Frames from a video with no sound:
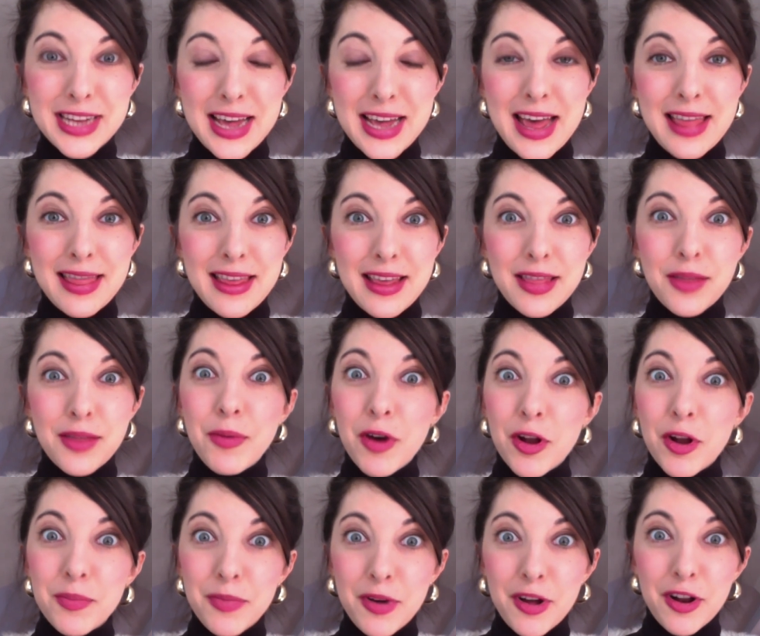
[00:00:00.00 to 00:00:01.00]
and then the bottom
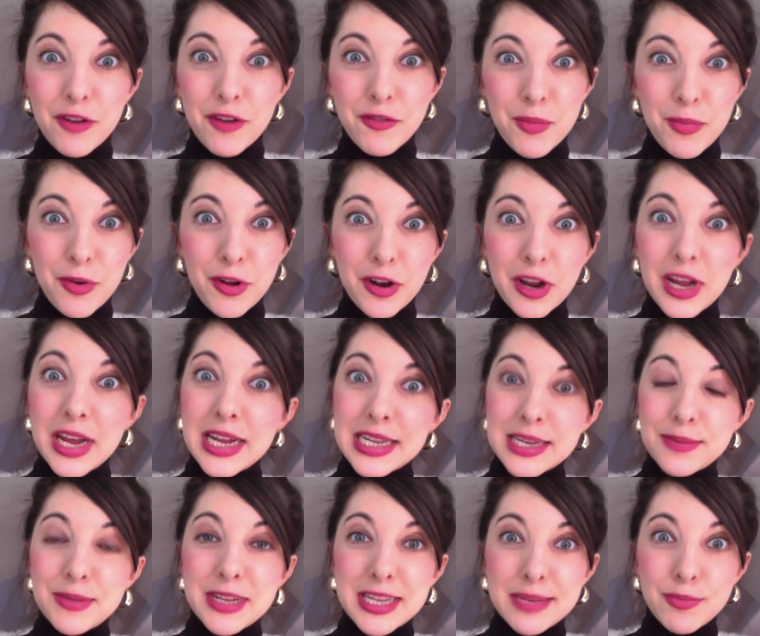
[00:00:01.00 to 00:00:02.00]
part of your body is a
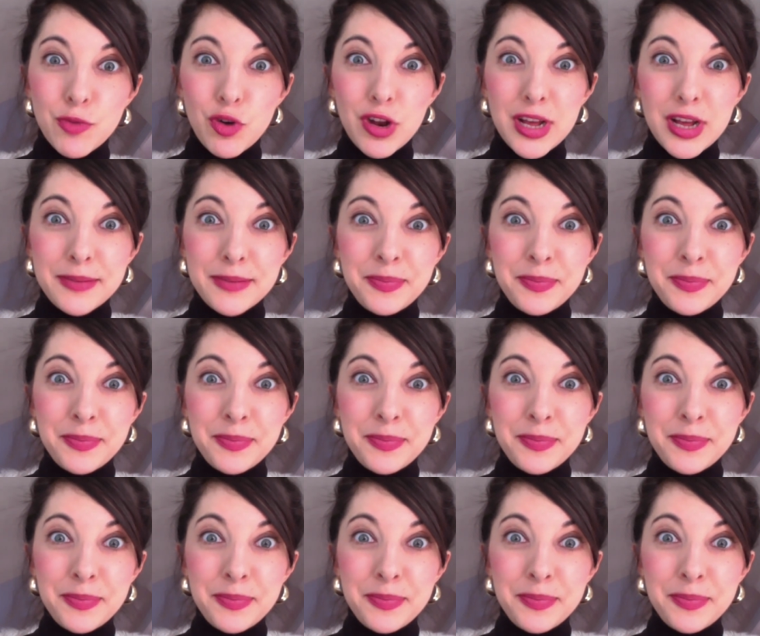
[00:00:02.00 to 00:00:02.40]
bit smaller.